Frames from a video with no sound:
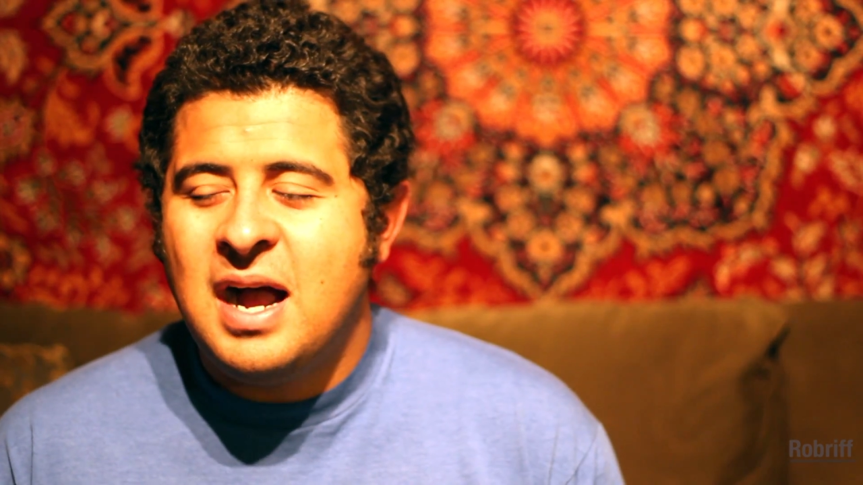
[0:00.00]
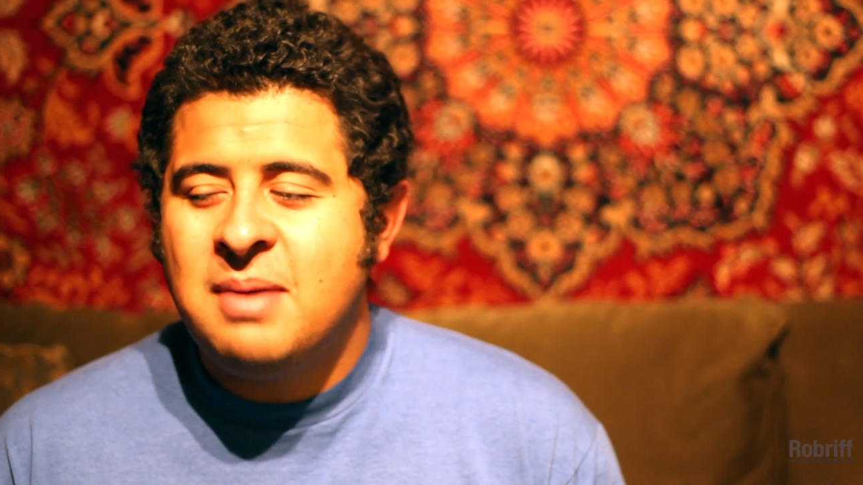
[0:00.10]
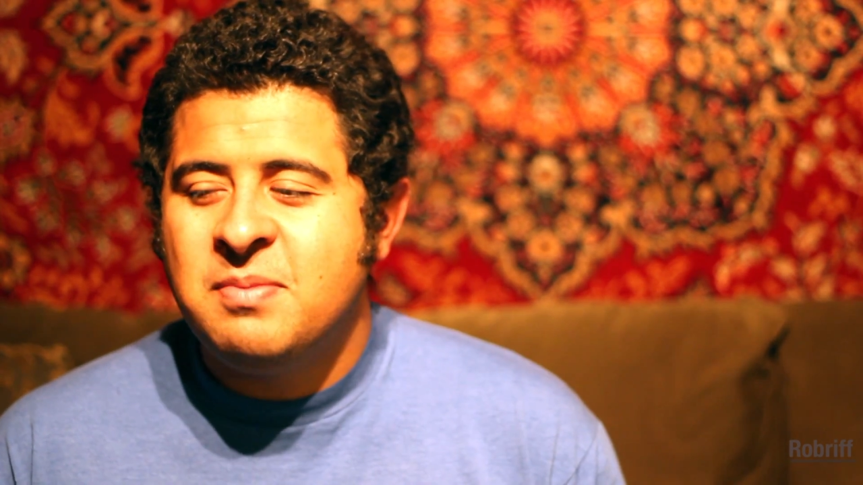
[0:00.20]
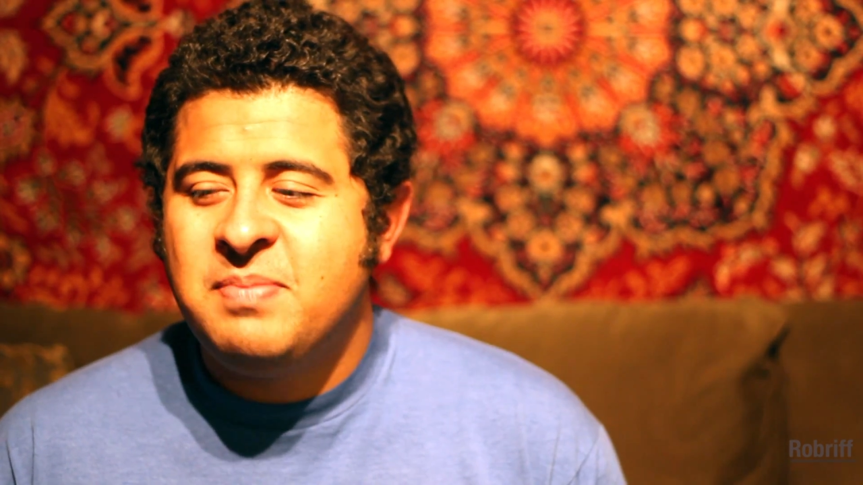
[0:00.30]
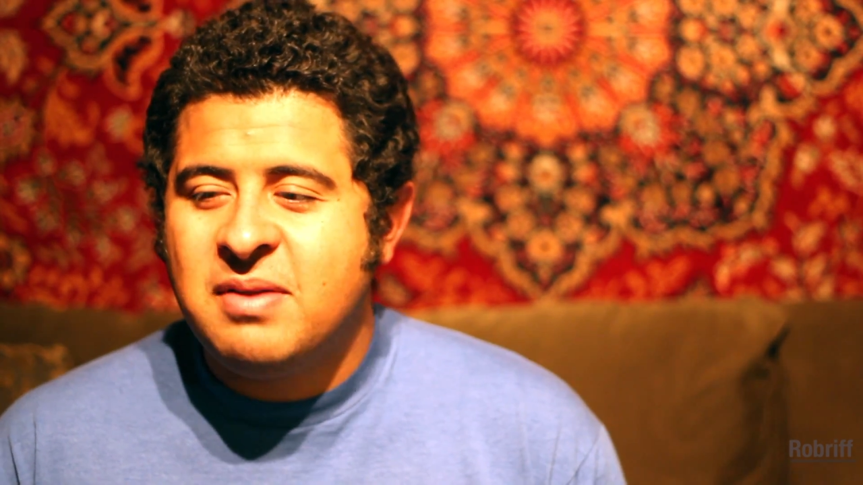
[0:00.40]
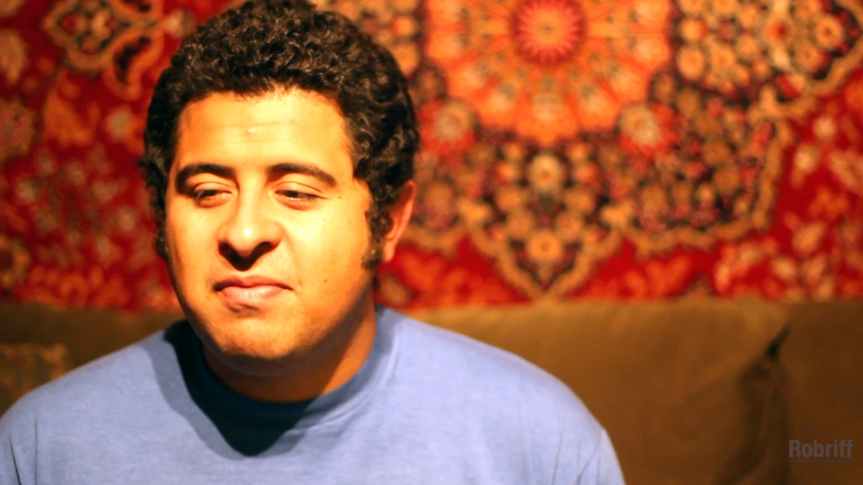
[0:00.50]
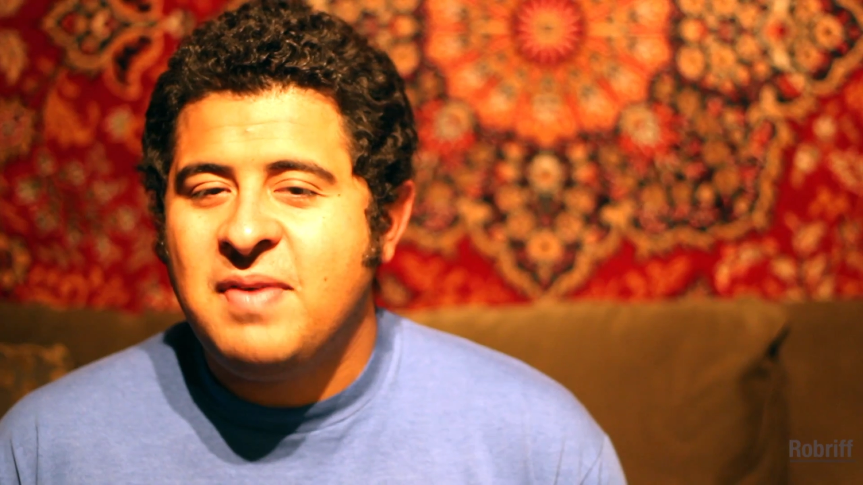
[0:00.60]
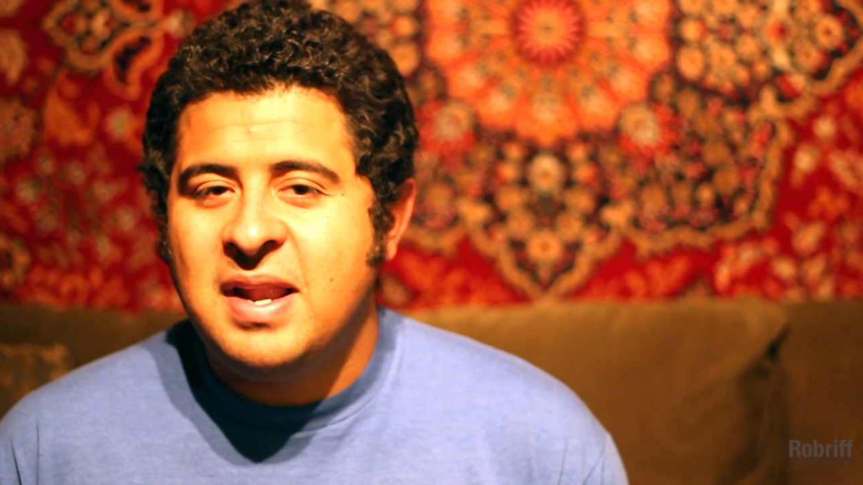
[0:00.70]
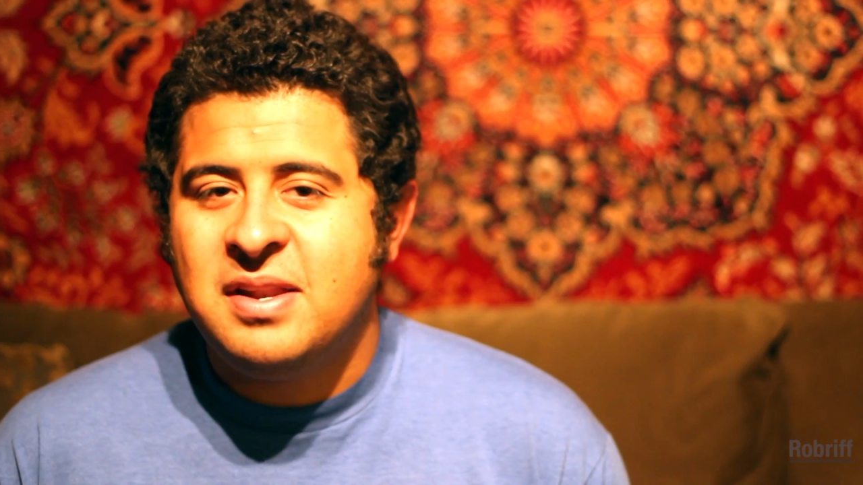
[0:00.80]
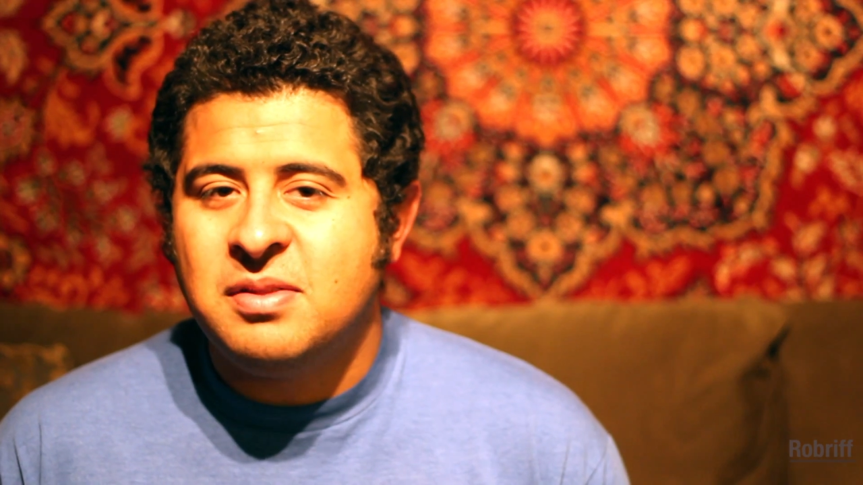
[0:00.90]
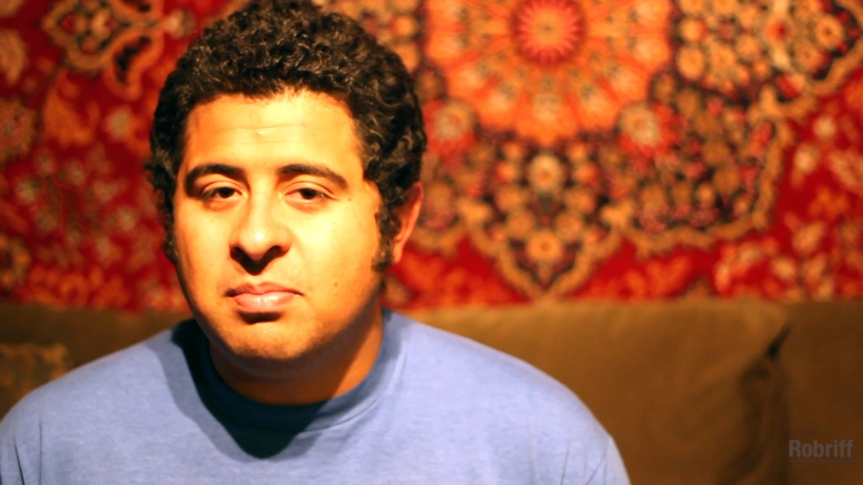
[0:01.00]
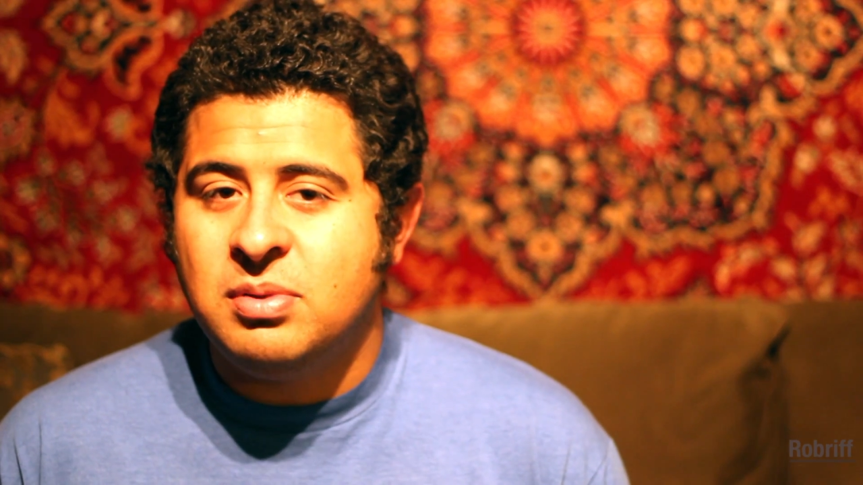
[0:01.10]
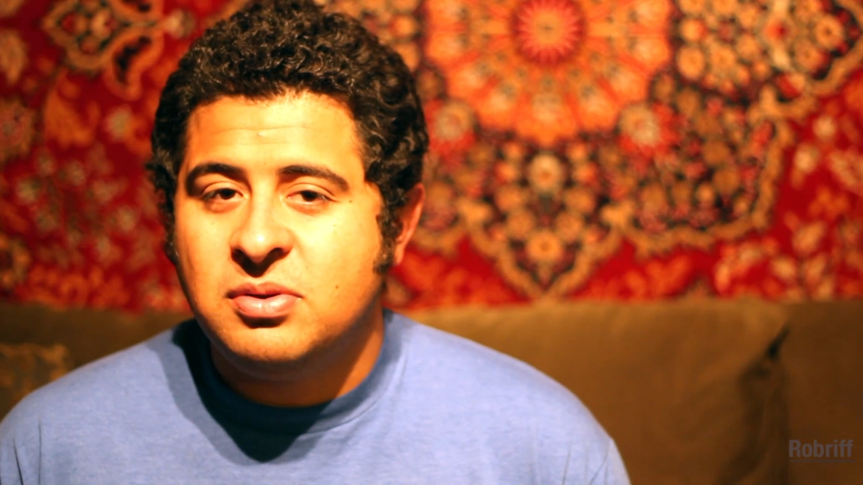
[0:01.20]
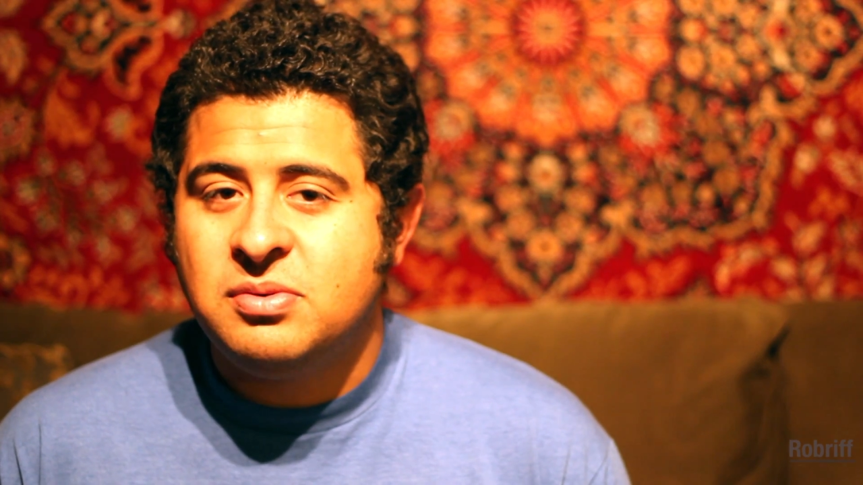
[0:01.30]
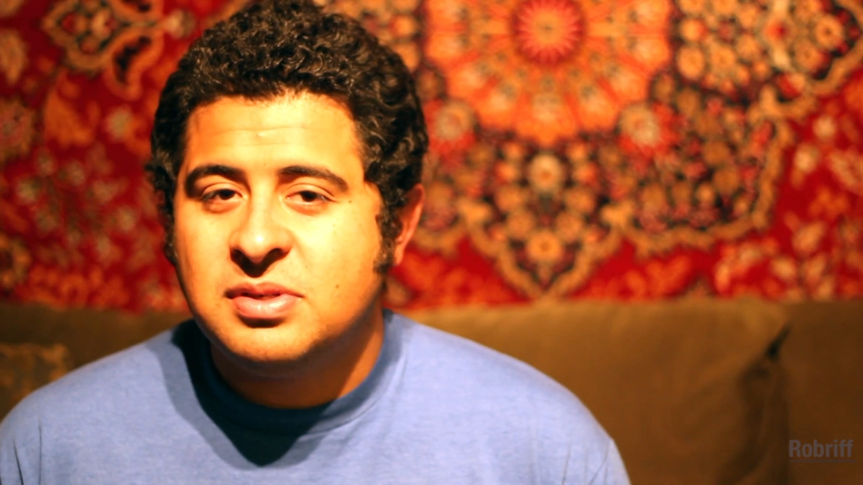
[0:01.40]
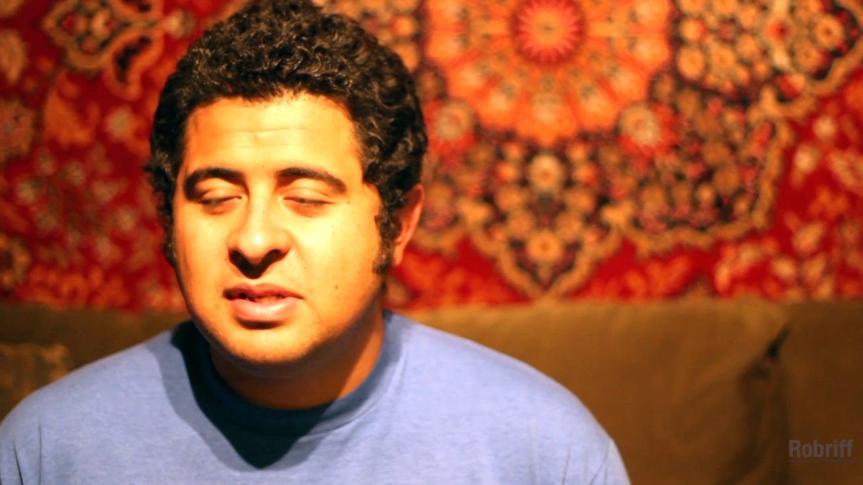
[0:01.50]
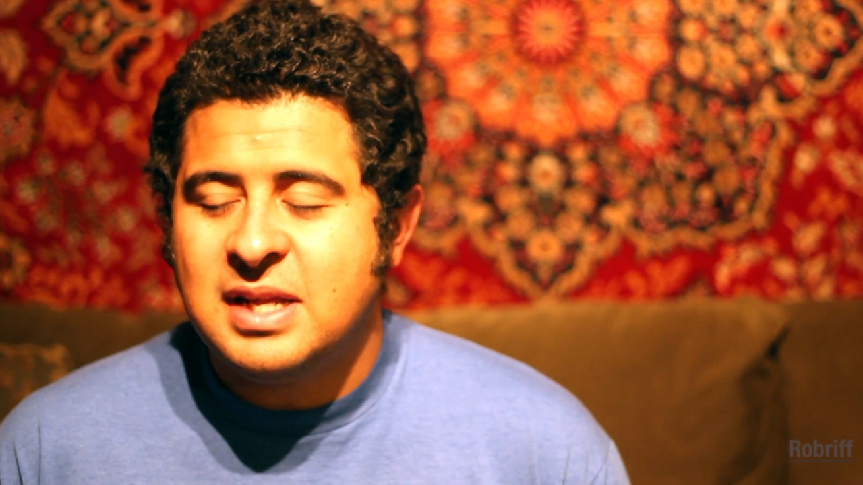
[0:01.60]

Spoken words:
I'm a big fan of the blues.